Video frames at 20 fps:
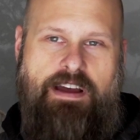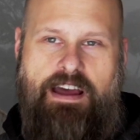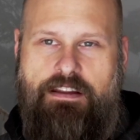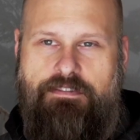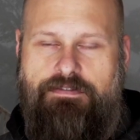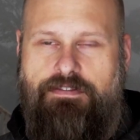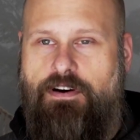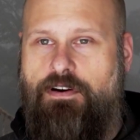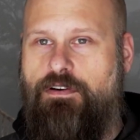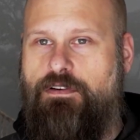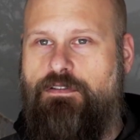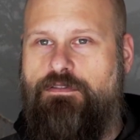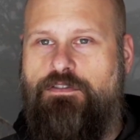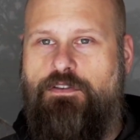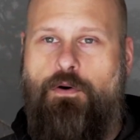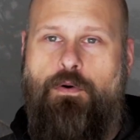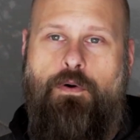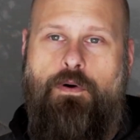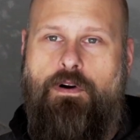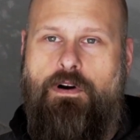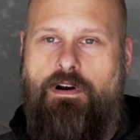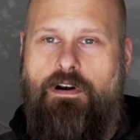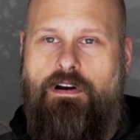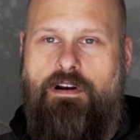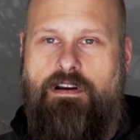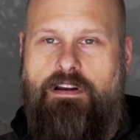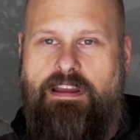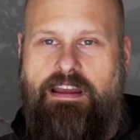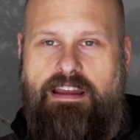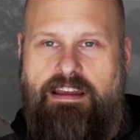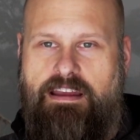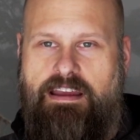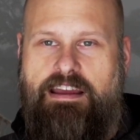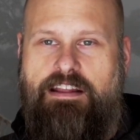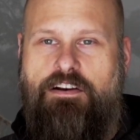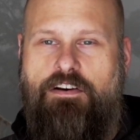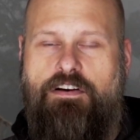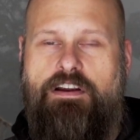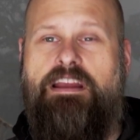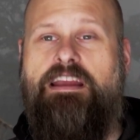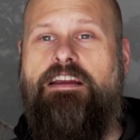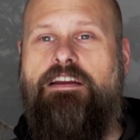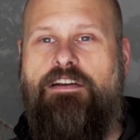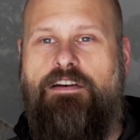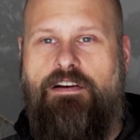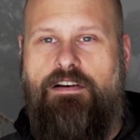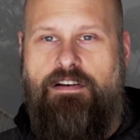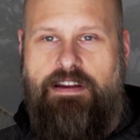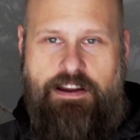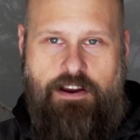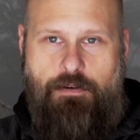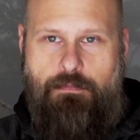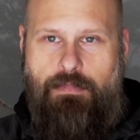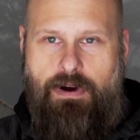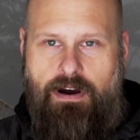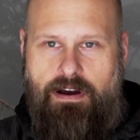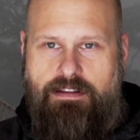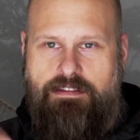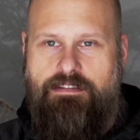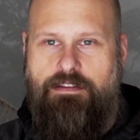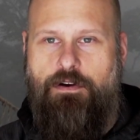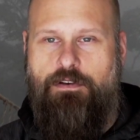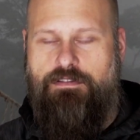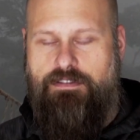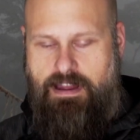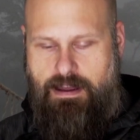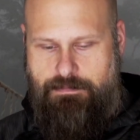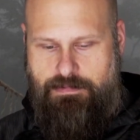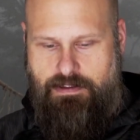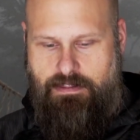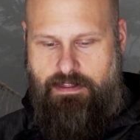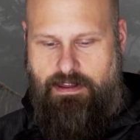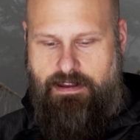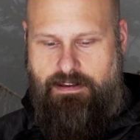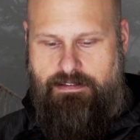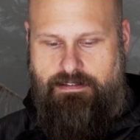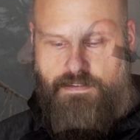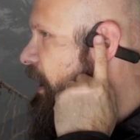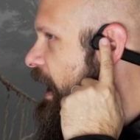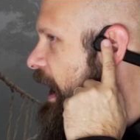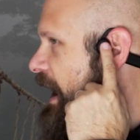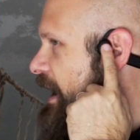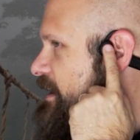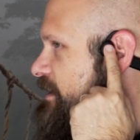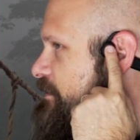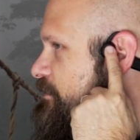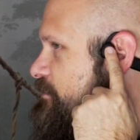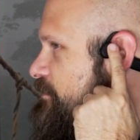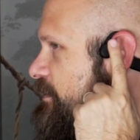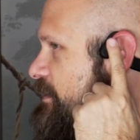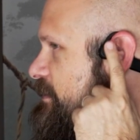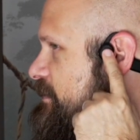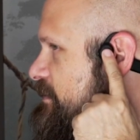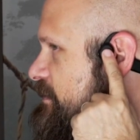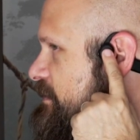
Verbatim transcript: headphones or inner ear, earbuds, those types of things. I usually